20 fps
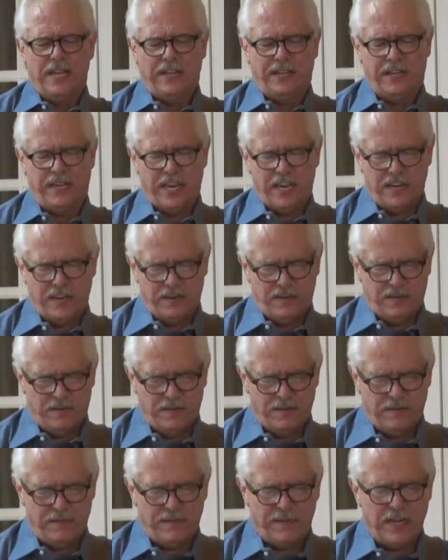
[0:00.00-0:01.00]
give
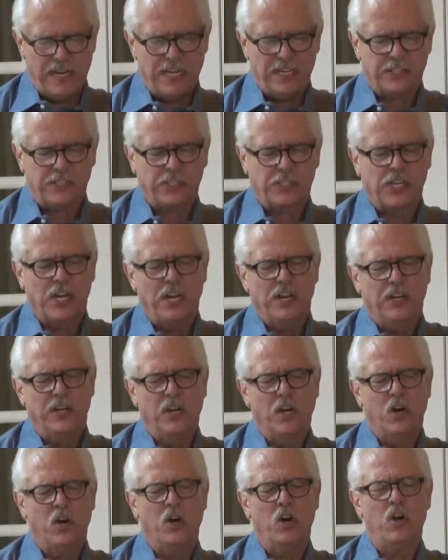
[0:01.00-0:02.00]
Give us
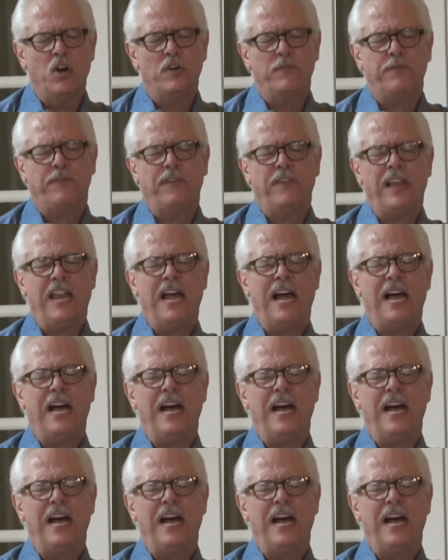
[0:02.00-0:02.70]
your fly,